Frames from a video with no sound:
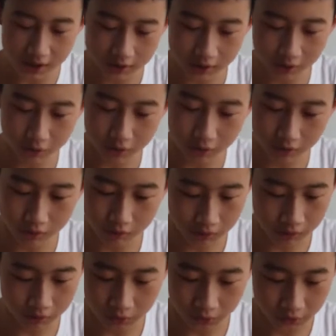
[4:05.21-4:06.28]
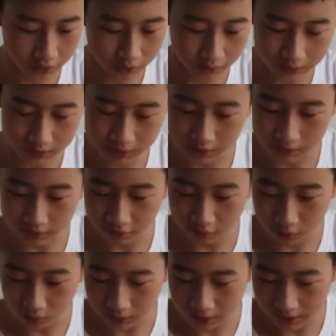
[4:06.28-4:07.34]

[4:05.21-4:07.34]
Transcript: So what we'll do is just fold